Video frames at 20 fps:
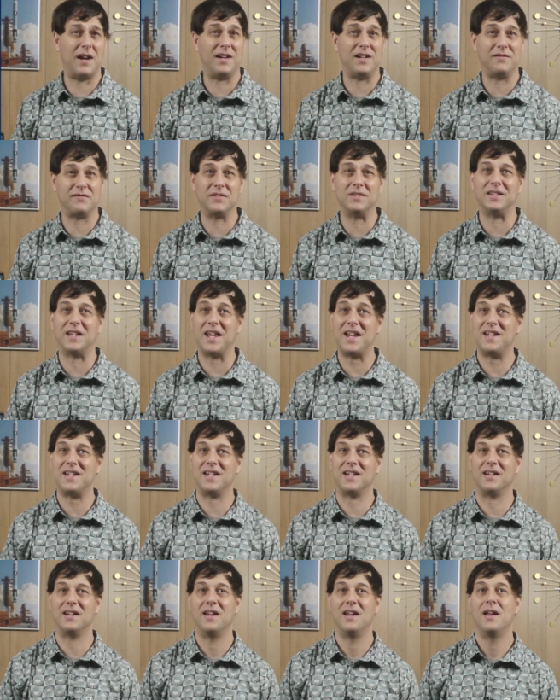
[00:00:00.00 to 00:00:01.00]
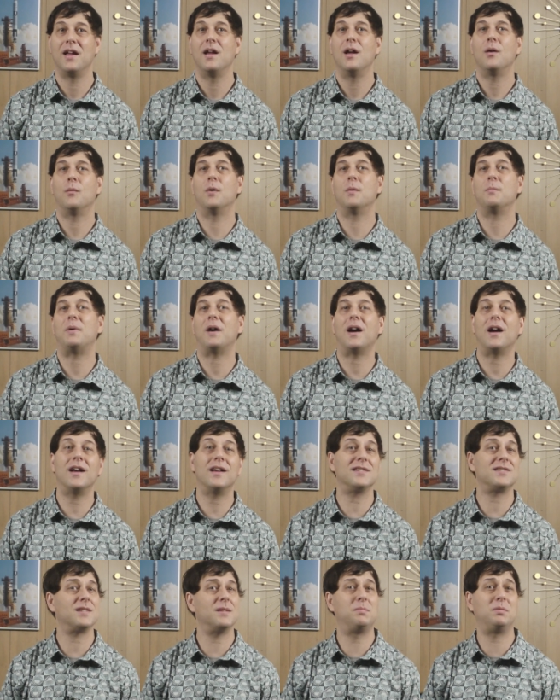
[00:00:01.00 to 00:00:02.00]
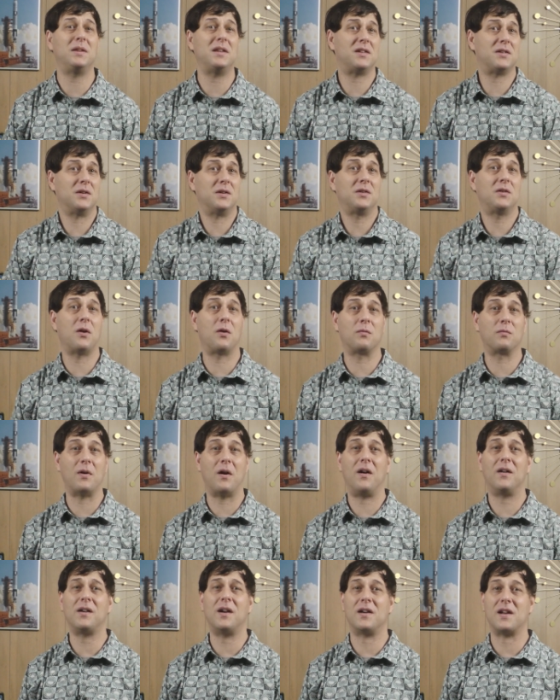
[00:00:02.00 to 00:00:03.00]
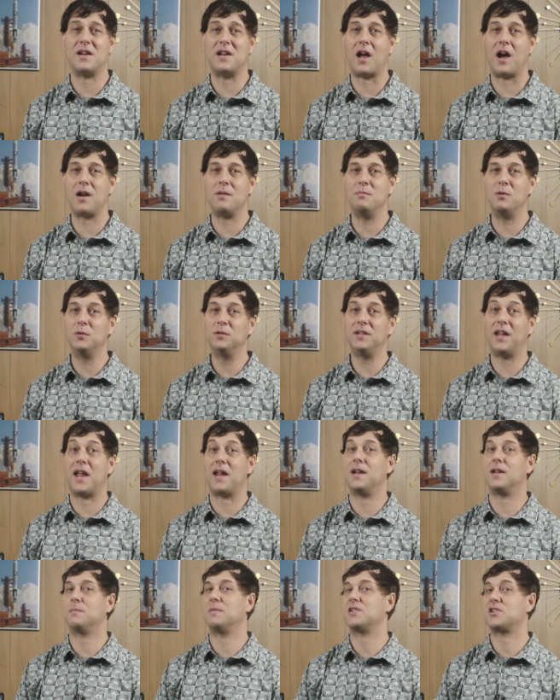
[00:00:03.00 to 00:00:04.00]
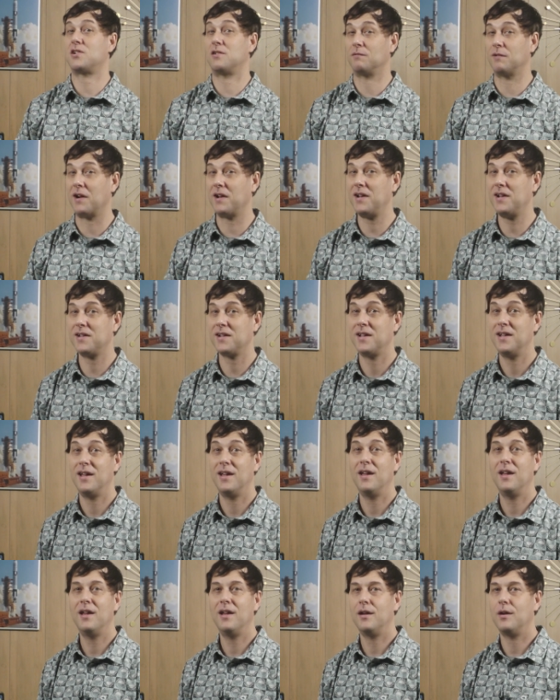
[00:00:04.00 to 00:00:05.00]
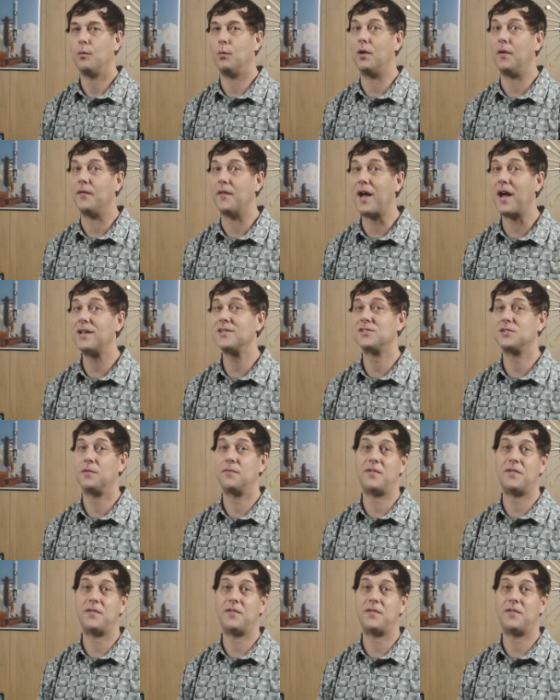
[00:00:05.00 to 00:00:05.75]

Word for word: ready for landing. What possibly could go wrong on a non-moon landing mission, right? Well, not so